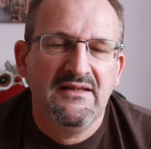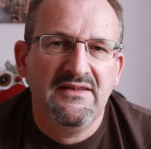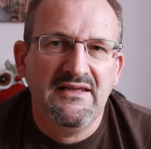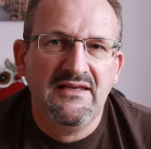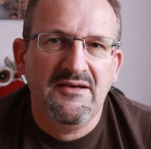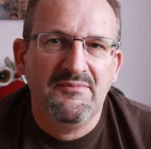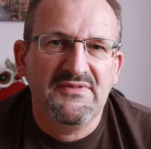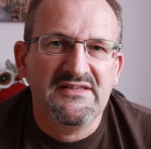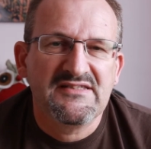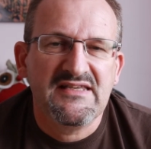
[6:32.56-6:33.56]
the
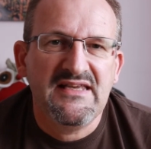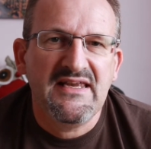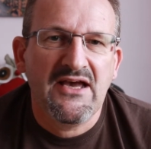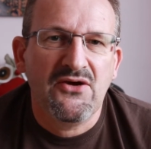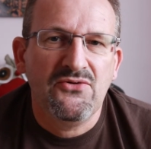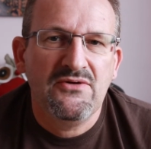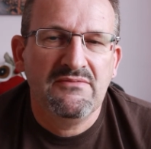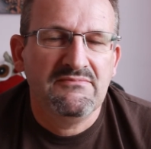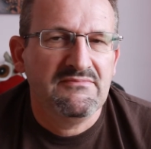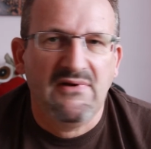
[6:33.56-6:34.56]
CEO,
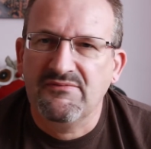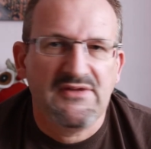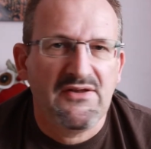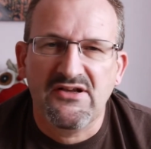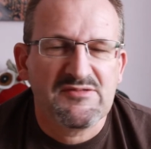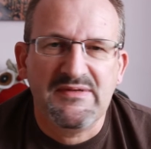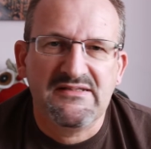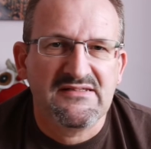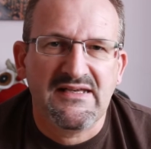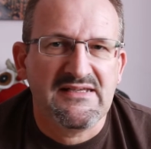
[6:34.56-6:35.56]
don't ask me
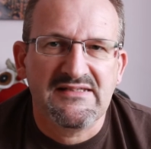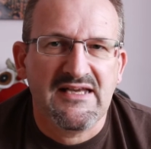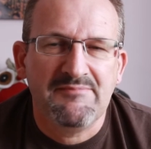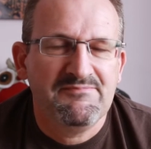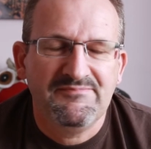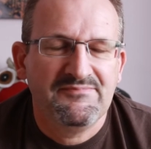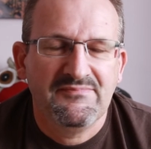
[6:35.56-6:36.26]
to say his name,